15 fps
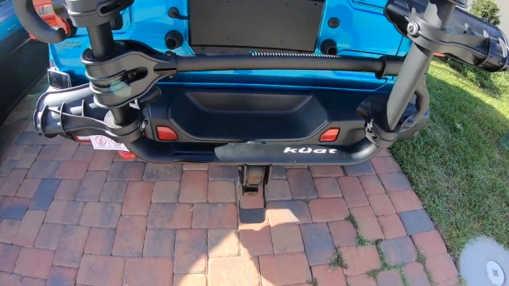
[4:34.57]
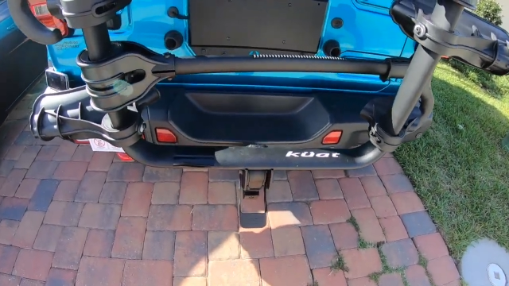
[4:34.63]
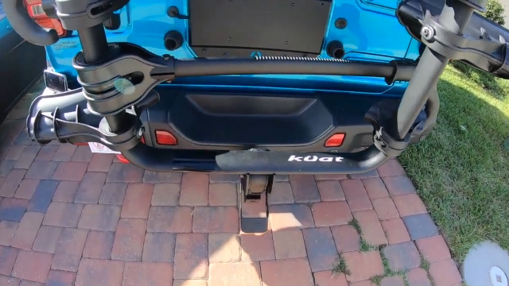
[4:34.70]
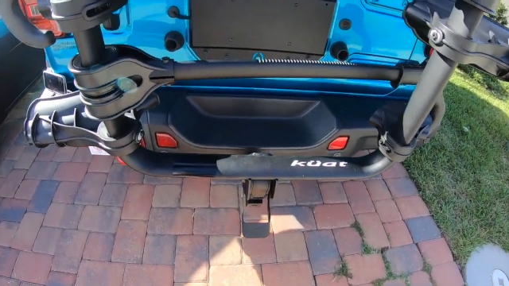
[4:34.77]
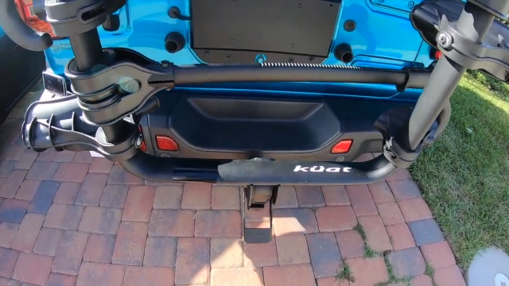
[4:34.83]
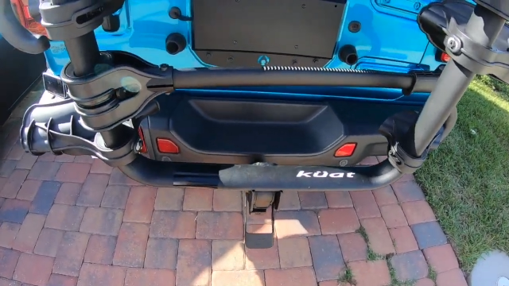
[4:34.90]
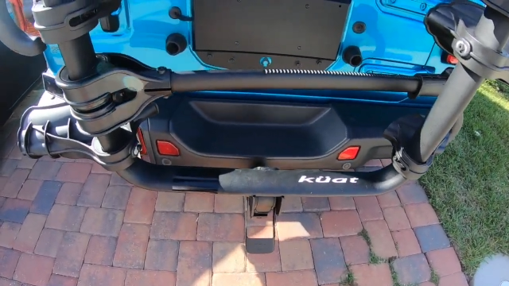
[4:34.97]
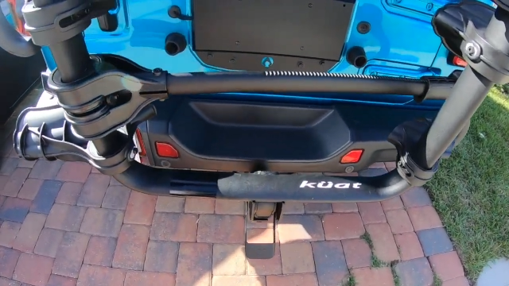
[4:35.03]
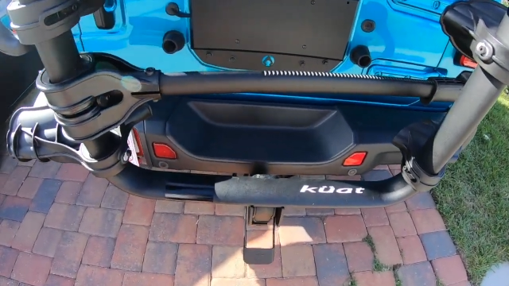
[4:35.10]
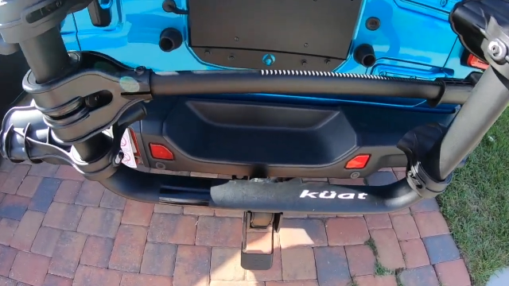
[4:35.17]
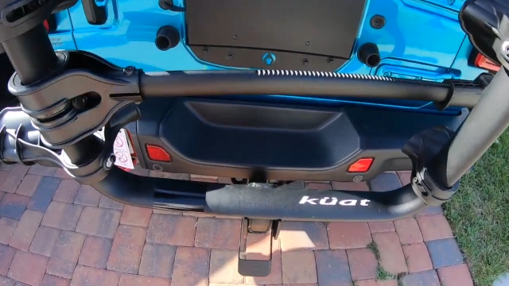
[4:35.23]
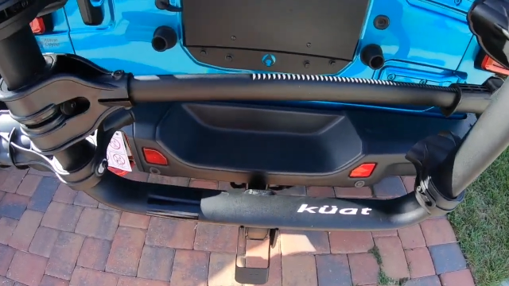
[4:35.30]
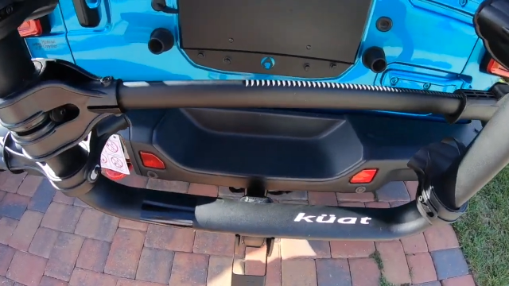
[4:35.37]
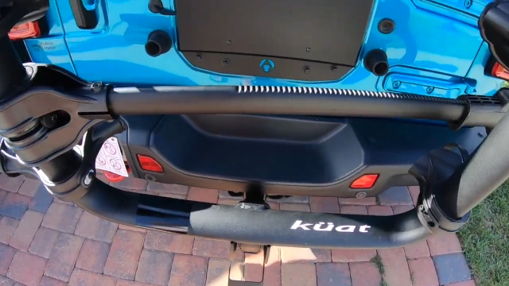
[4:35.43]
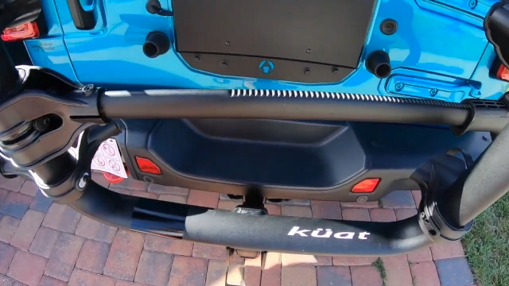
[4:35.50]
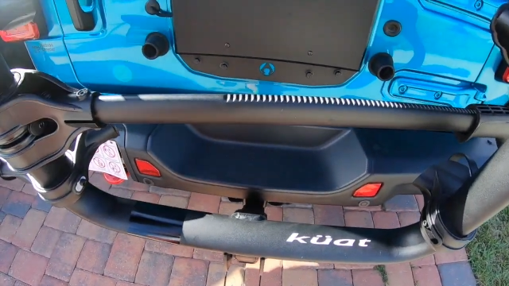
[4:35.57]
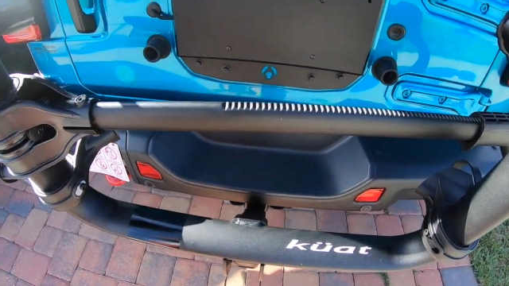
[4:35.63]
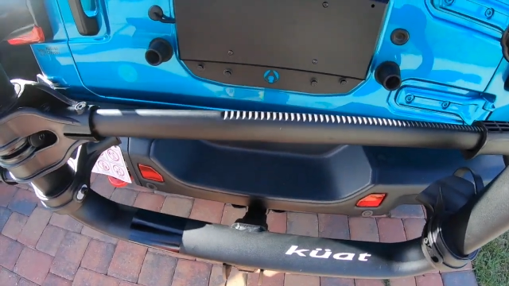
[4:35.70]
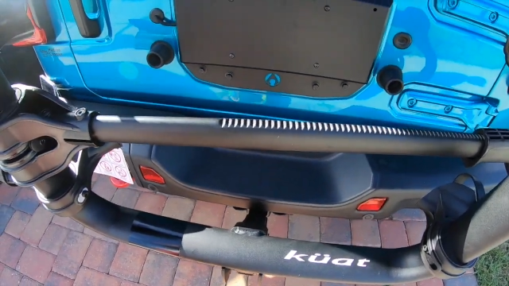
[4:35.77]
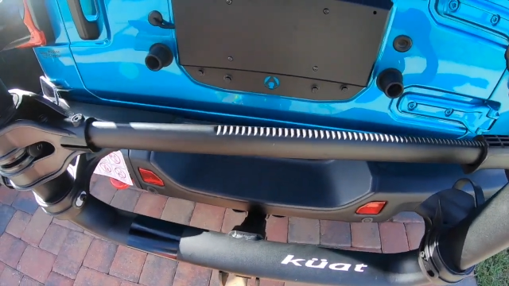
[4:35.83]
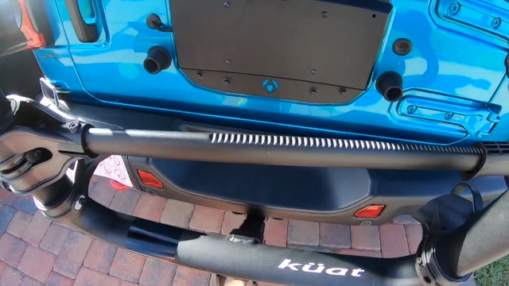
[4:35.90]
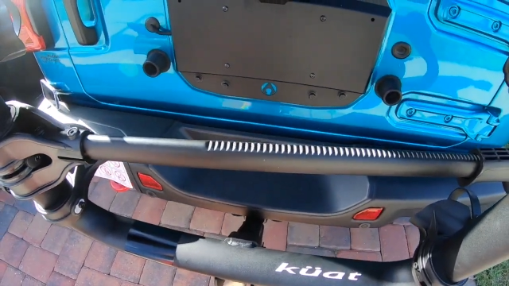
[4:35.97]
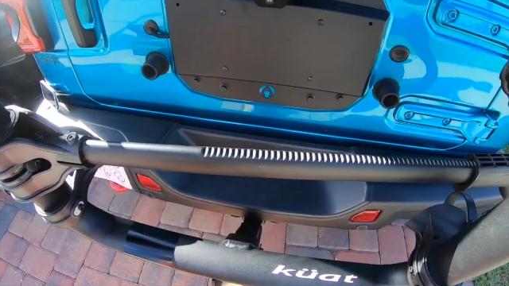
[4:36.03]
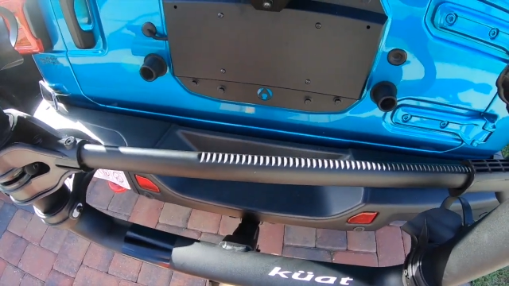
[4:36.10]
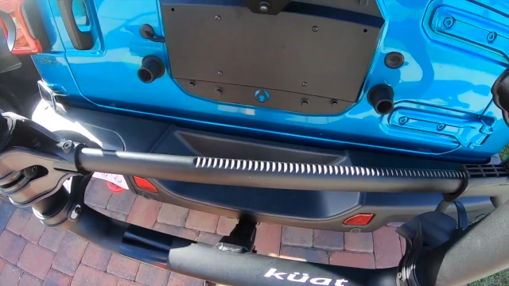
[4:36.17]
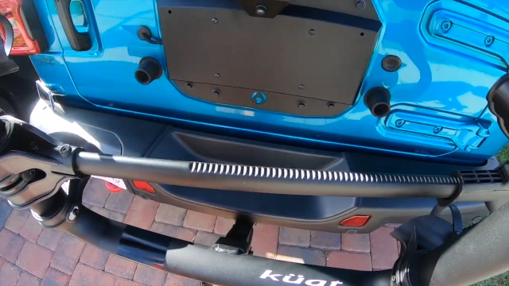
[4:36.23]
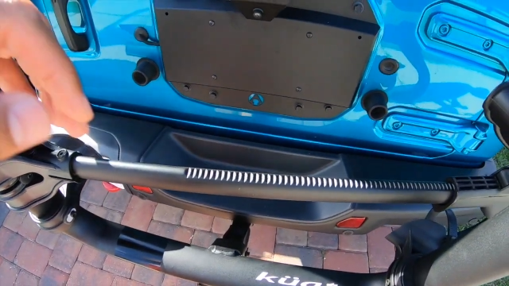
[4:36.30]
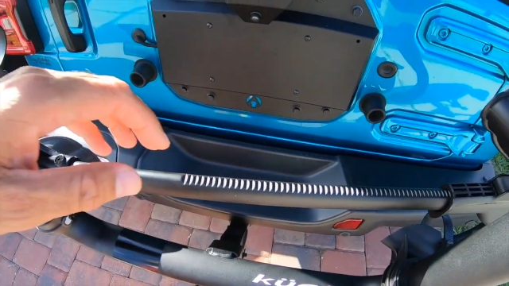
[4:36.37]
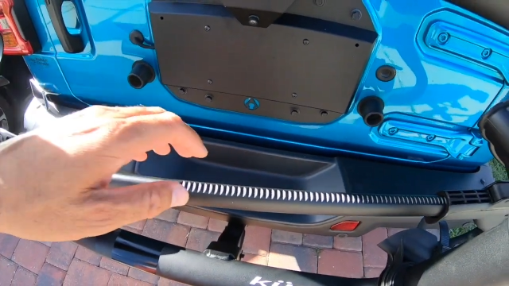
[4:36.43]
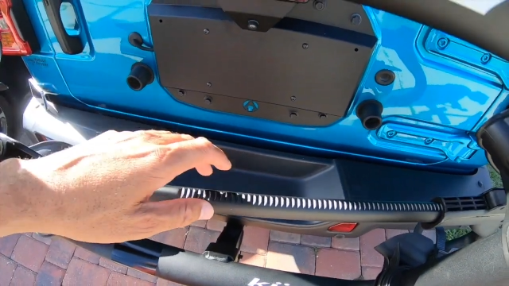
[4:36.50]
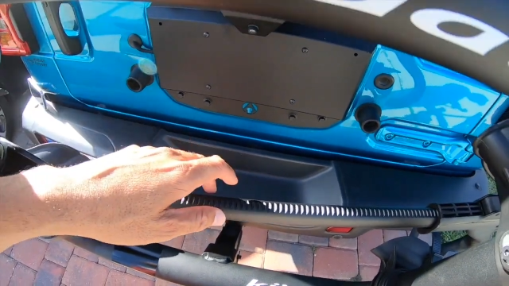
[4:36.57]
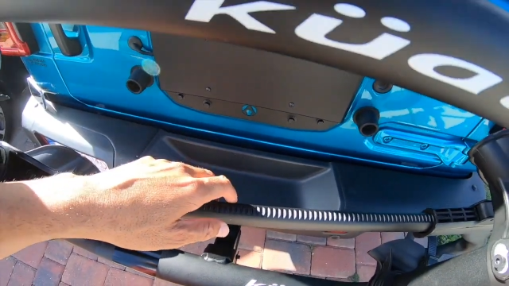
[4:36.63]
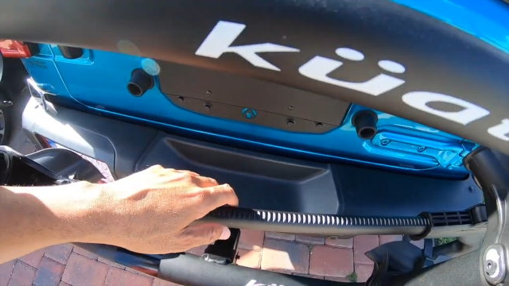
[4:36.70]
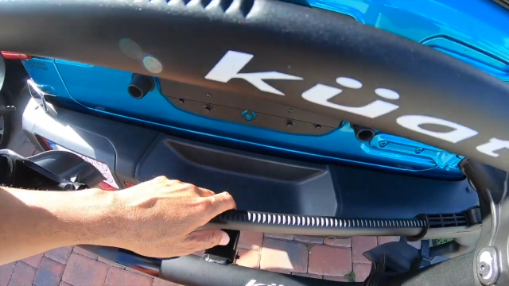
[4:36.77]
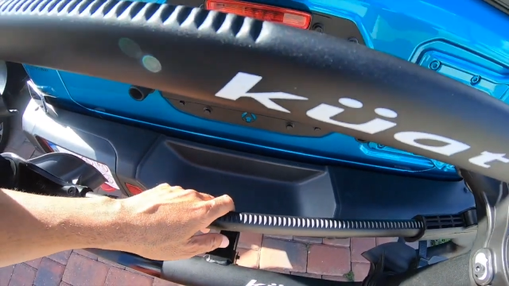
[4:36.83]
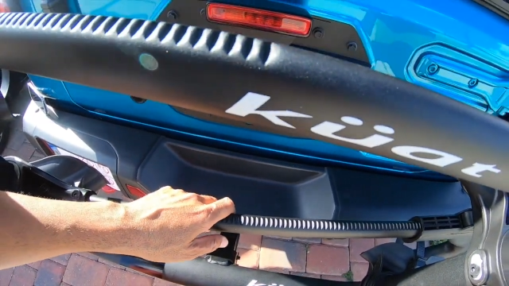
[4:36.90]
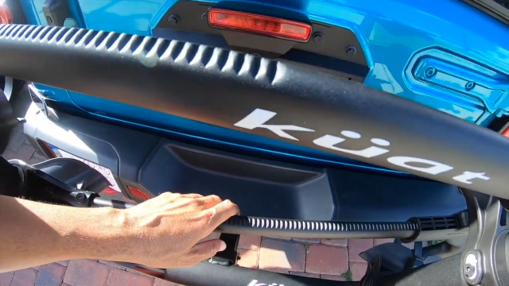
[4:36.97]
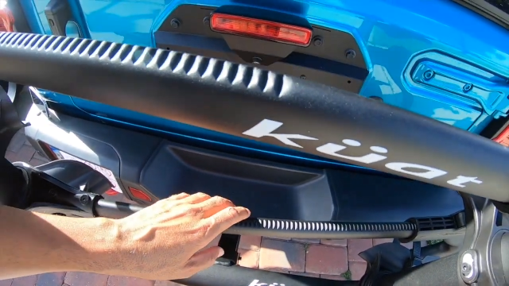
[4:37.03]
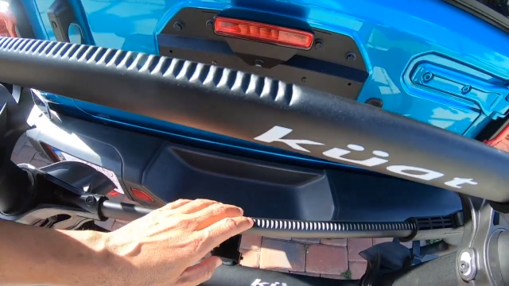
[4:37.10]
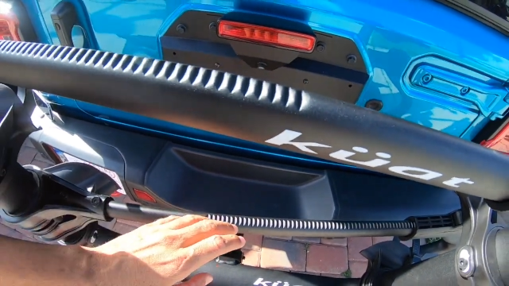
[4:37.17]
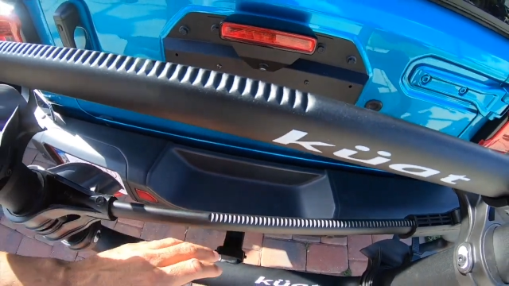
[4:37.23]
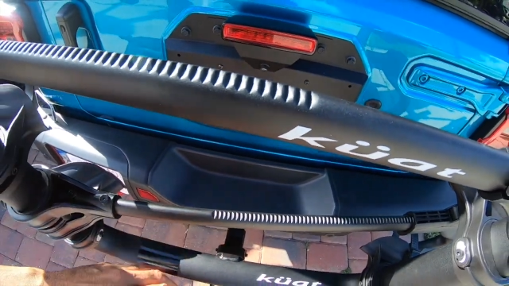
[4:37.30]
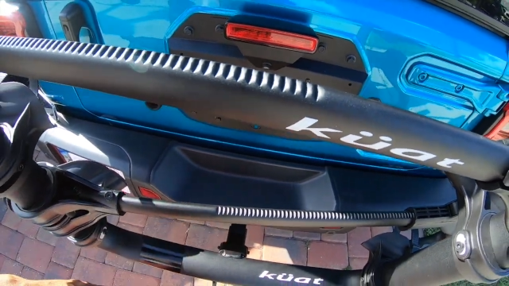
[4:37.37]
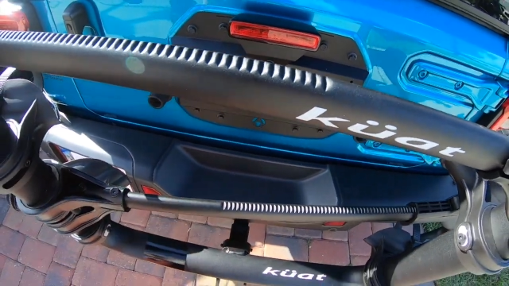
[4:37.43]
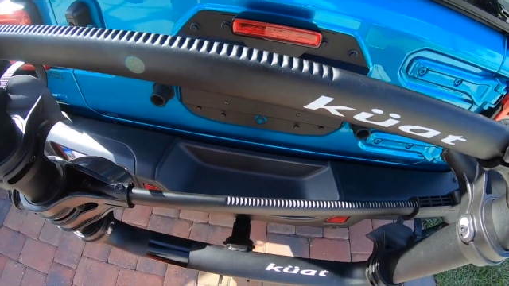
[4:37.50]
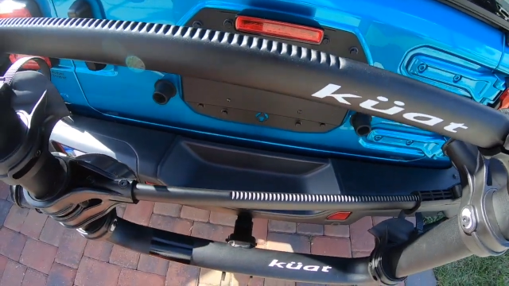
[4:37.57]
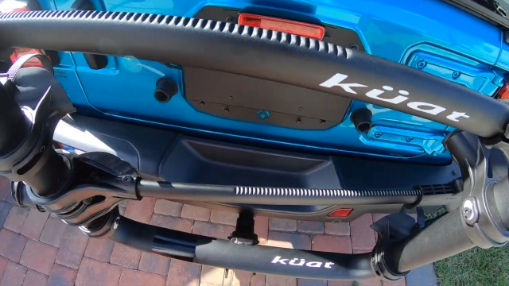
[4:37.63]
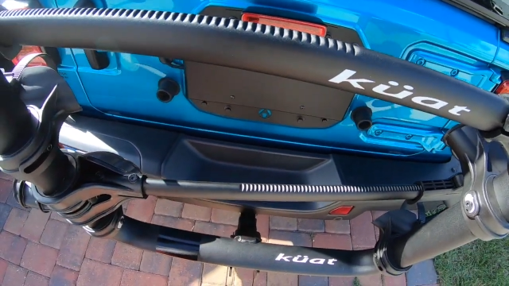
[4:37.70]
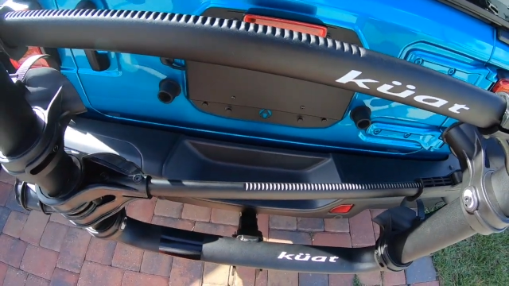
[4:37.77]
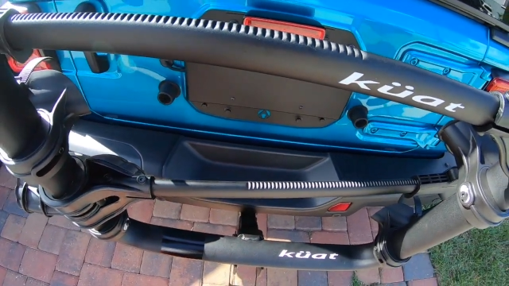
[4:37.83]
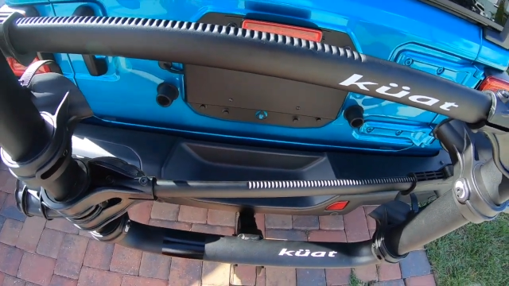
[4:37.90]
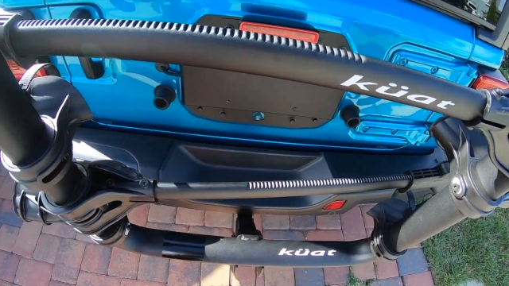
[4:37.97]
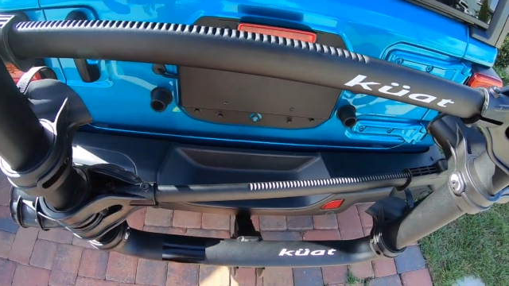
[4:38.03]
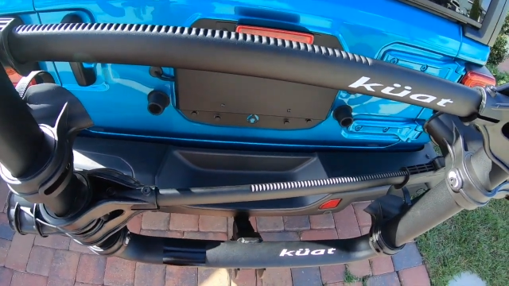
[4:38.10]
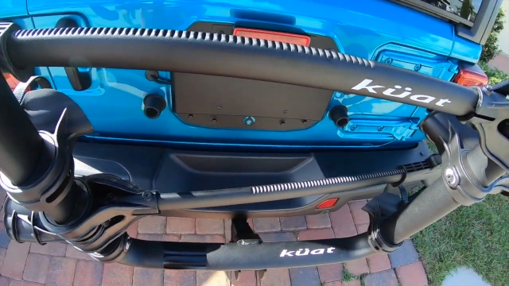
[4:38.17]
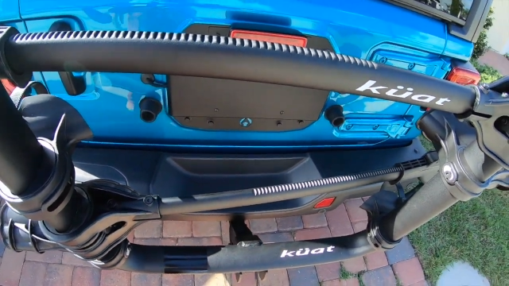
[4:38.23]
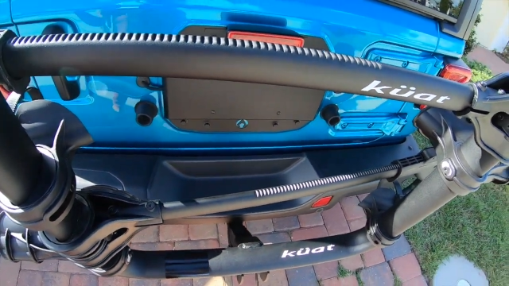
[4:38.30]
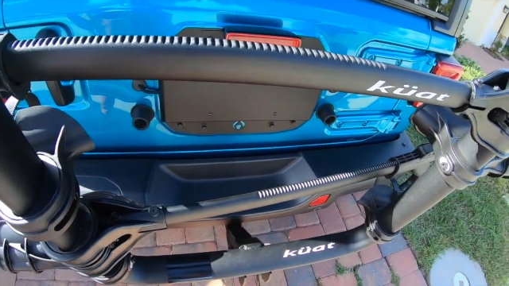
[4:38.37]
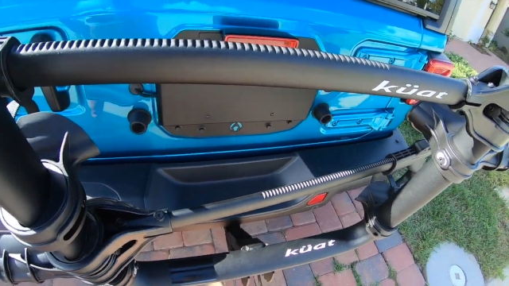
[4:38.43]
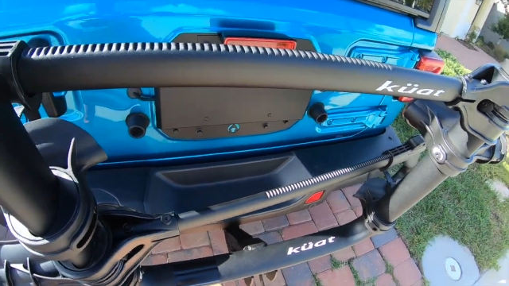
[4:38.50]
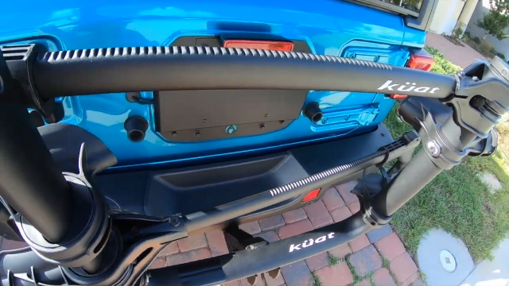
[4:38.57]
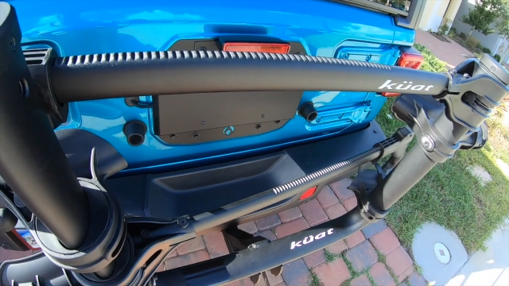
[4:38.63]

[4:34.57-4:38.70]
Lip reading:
Nobody's mouth can be seen.